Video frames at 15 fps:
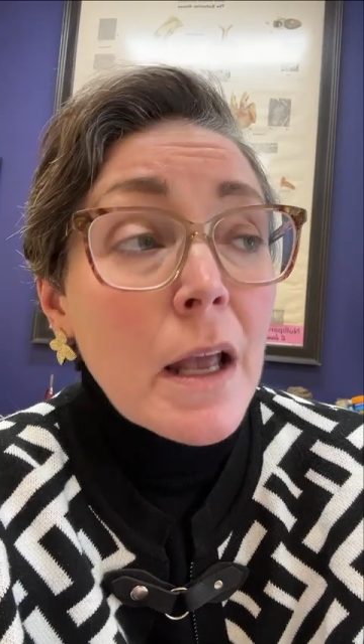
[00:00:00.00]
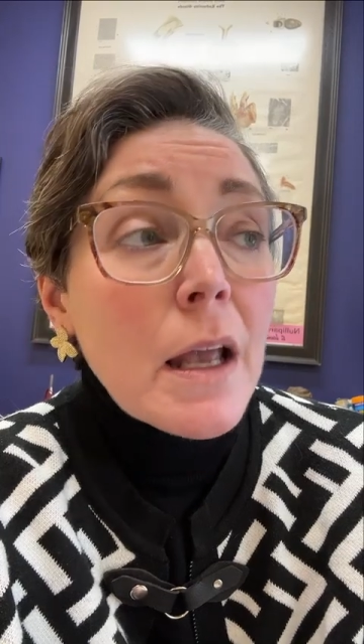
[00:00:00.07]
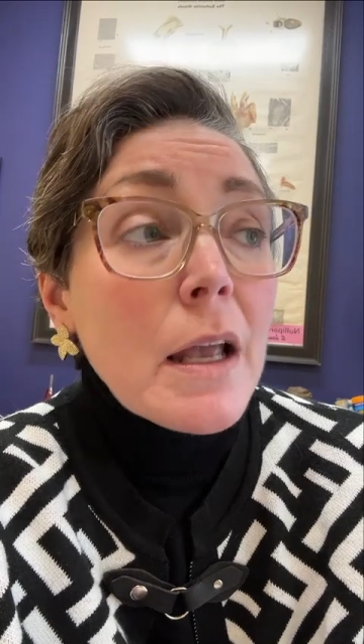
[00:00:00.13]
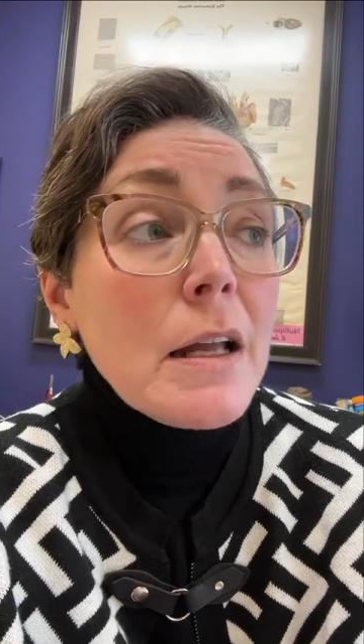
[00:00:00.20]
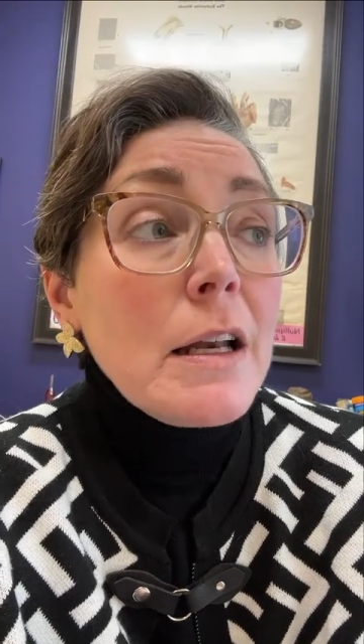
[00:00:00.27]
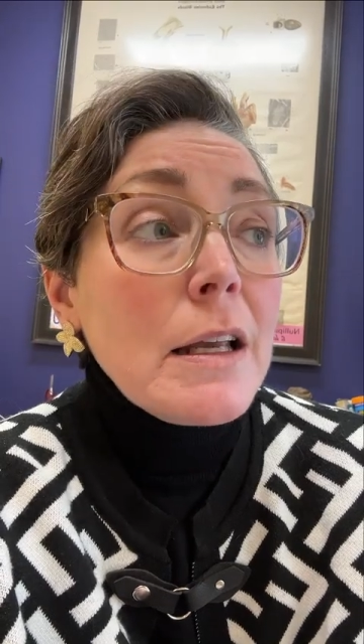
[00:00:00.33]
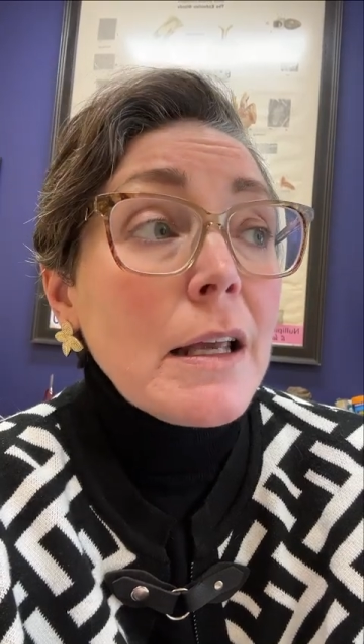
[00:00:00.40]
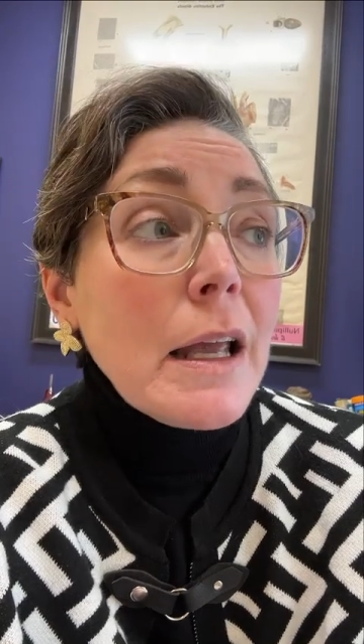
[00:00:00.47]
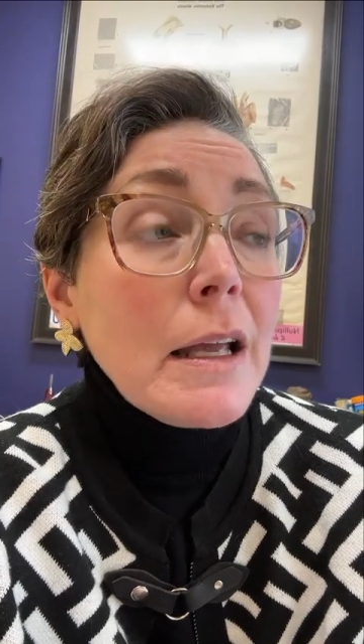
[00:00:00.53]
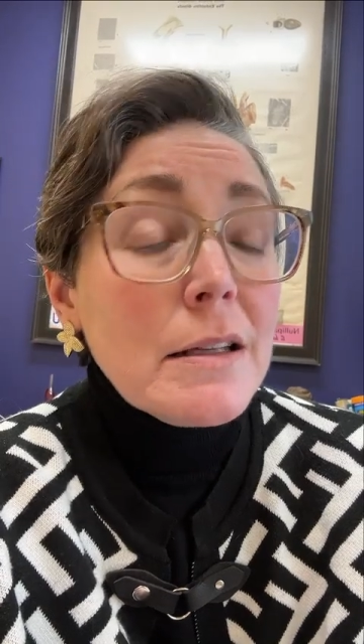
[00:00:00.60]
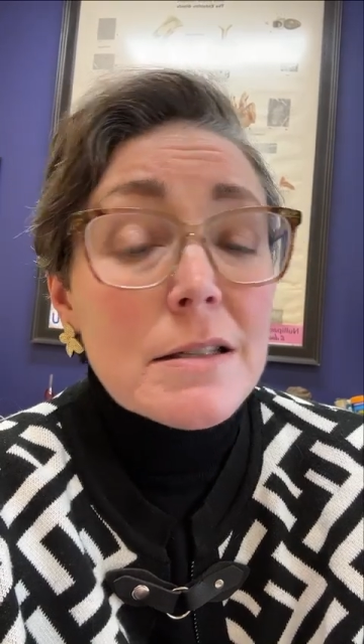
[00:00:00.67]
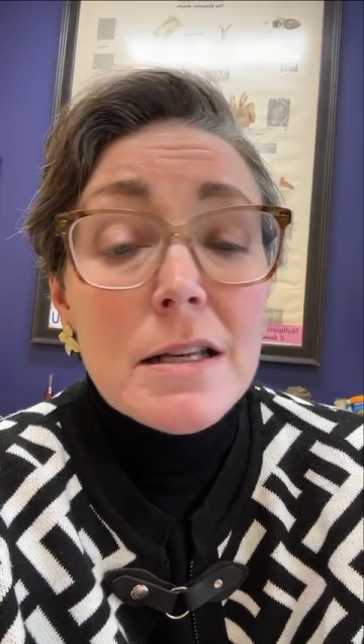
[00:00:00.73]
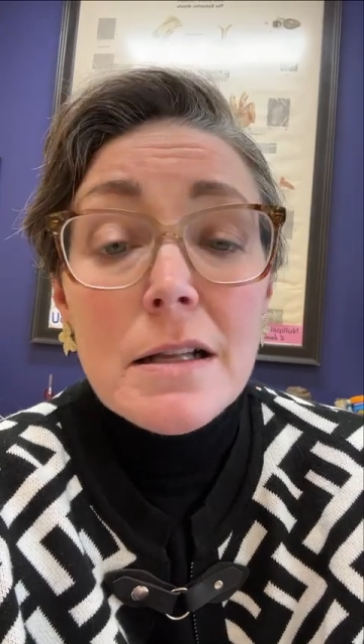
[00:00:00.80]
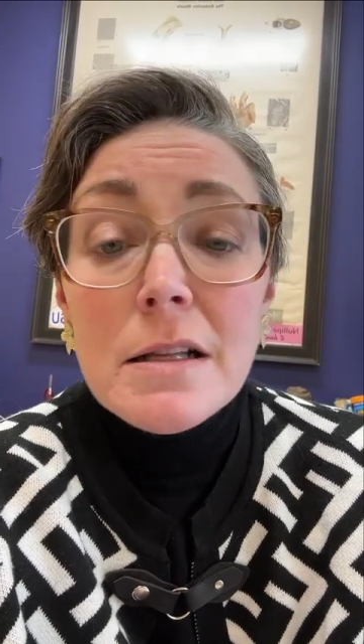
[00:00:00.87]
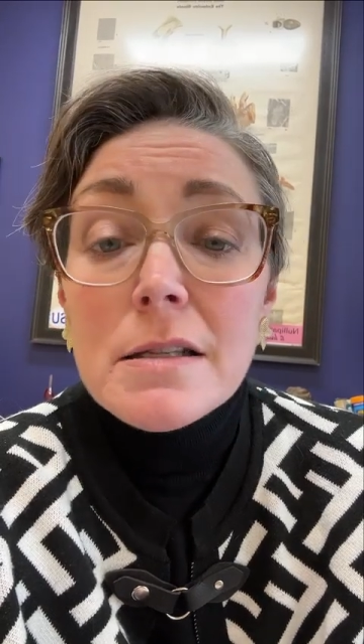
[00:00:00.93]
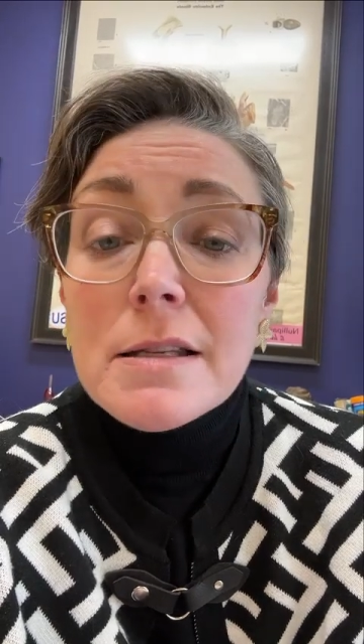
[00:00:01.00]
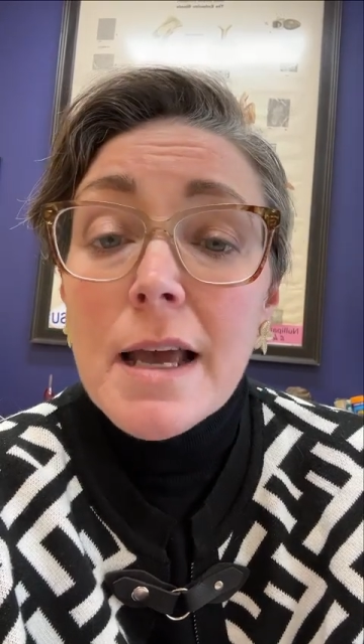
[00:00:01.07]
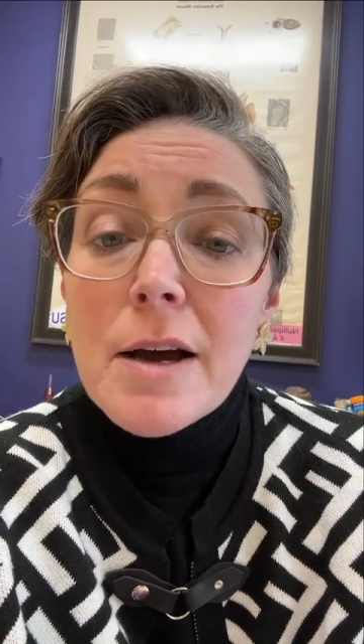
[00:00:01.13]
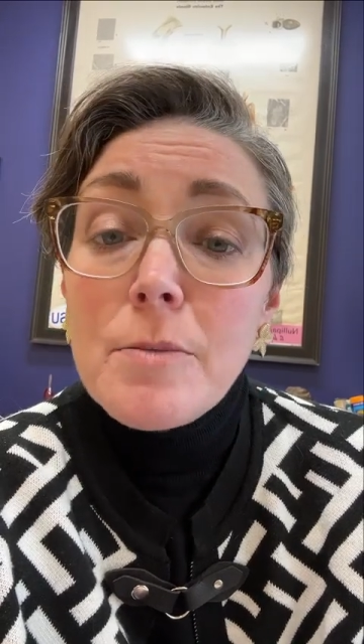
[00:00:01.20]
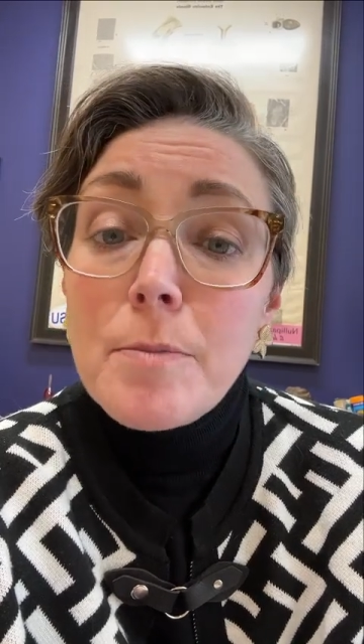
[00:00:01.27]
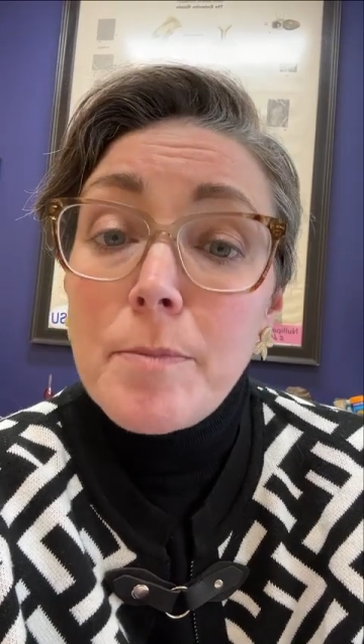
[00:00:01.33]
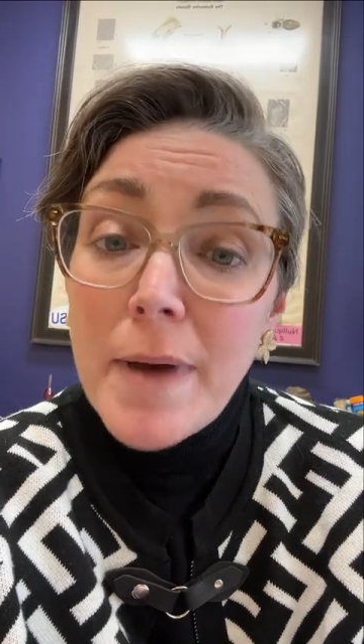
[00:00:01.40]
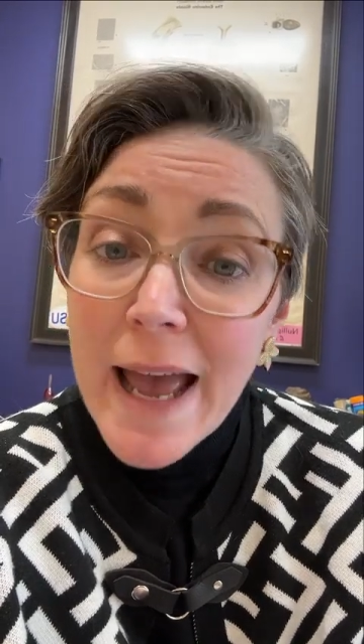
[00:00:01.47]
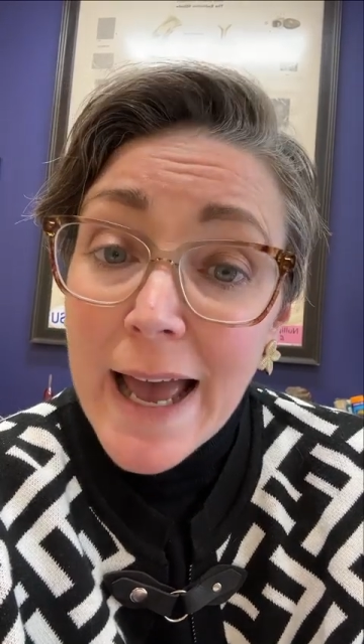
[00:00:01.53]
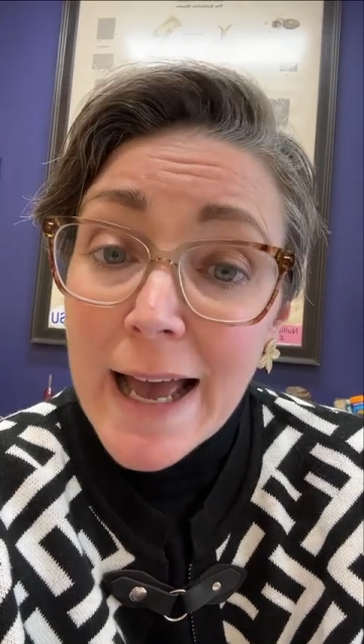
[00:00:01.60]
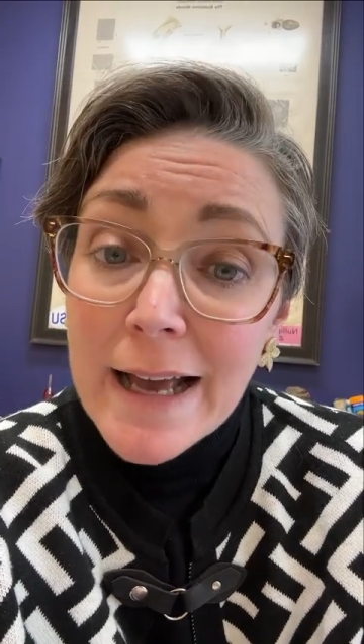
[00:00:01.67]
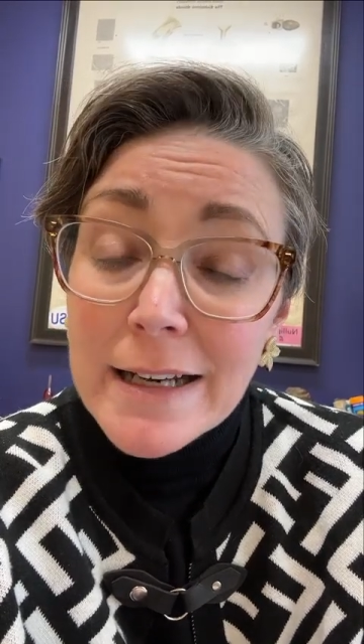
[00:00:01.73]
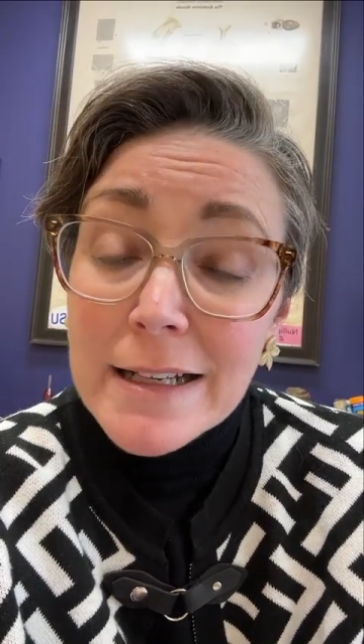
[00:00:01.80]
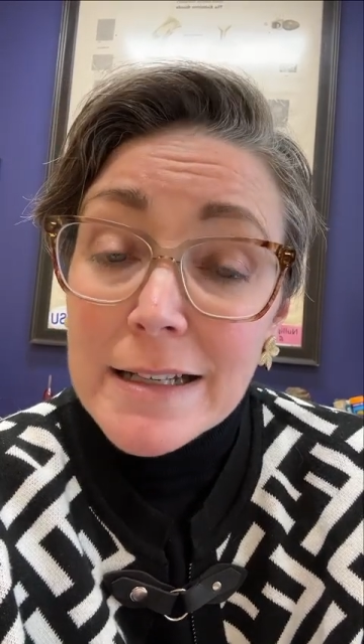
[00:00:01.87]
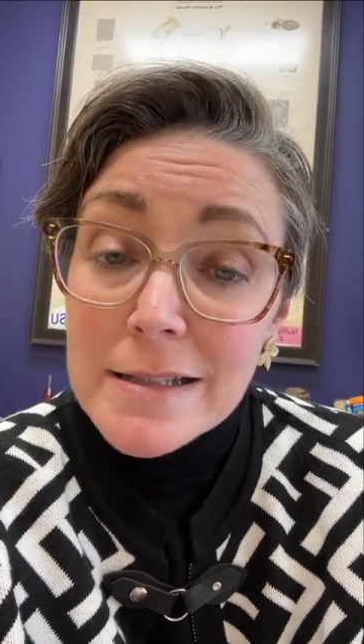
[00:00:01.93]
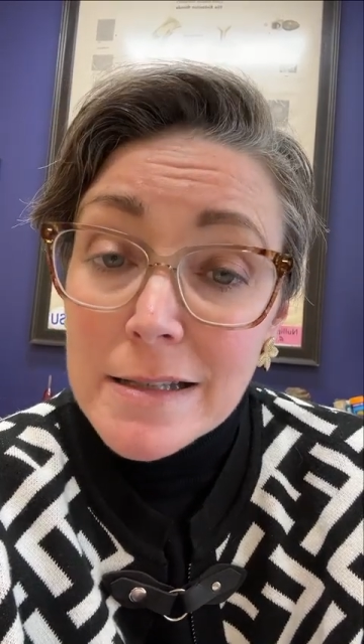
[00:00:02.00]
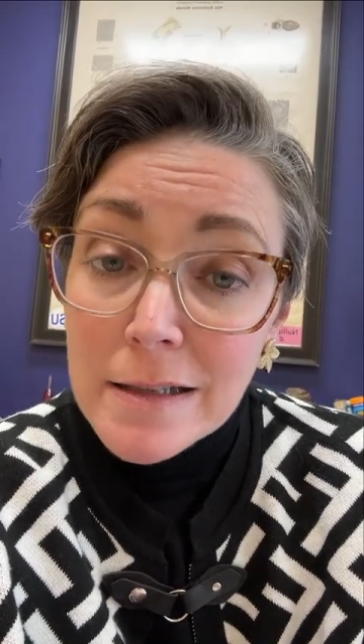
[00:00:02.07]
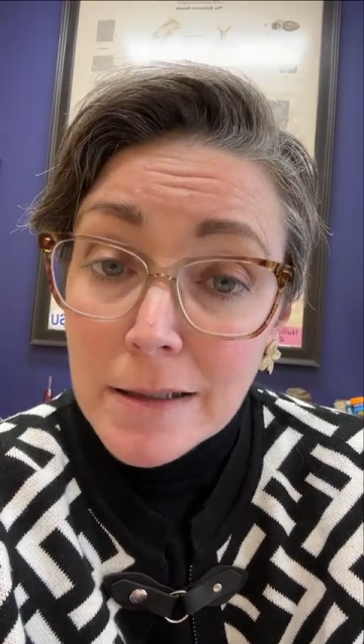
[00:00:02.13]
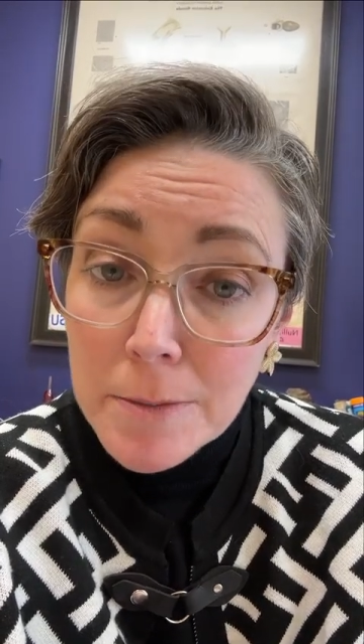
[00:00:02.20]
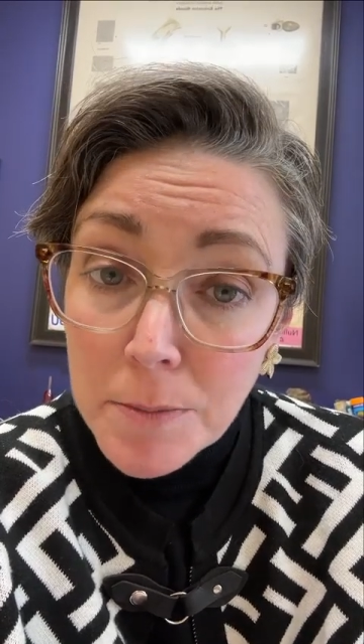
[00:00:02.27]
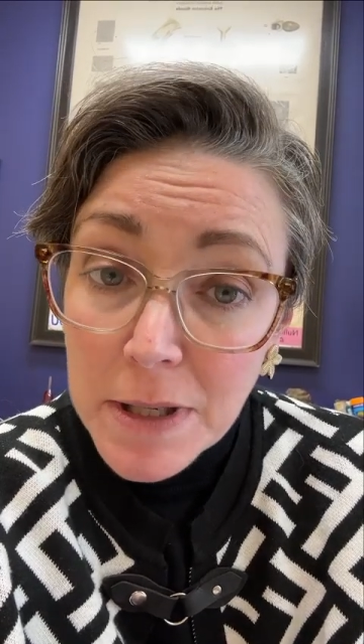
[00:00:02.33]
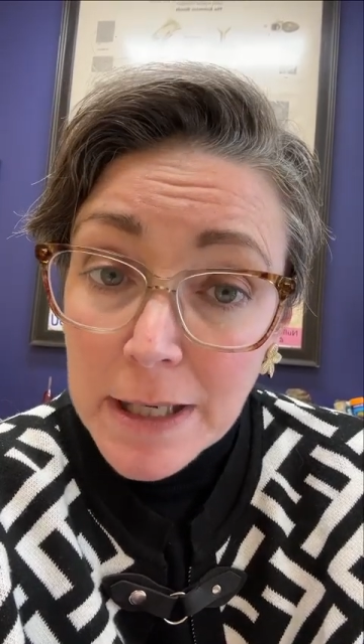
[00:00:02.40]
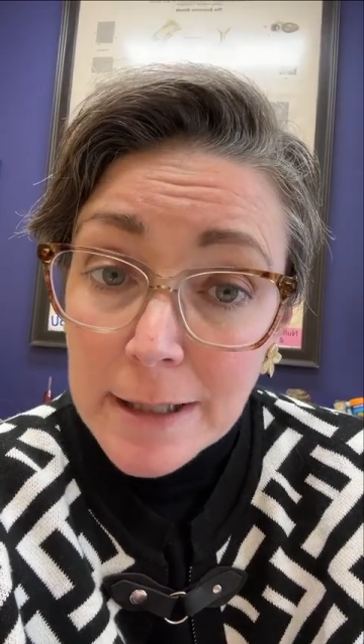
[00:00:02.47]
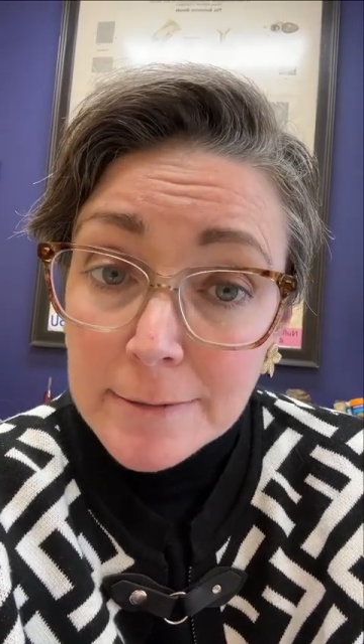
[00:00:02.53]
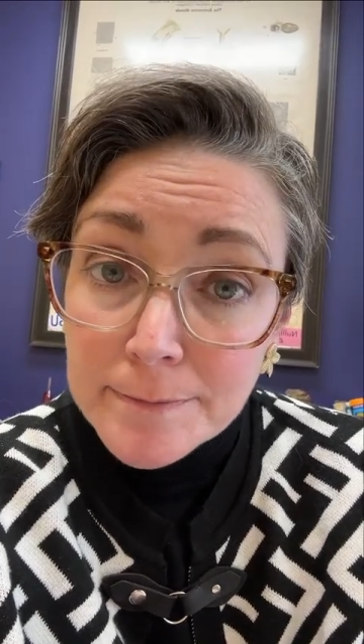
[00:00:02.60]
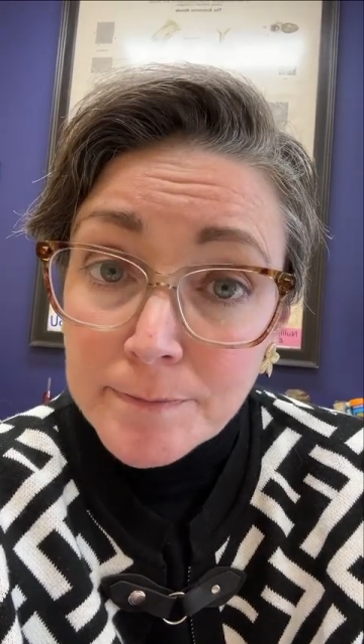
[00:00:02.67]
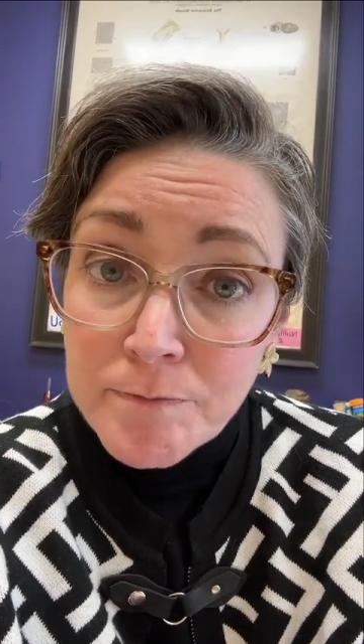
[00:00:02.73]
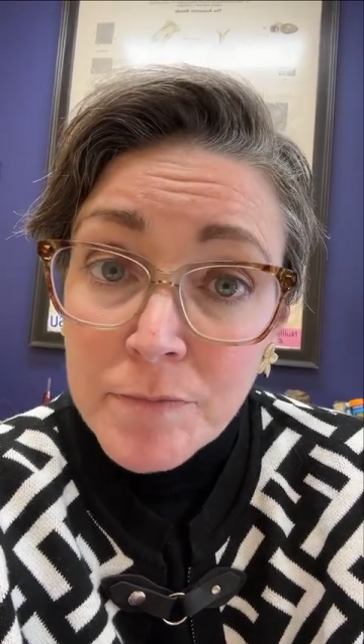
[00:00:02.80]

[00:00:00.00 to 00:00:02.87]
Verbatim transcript: and it can't tell us how bad it's going to be.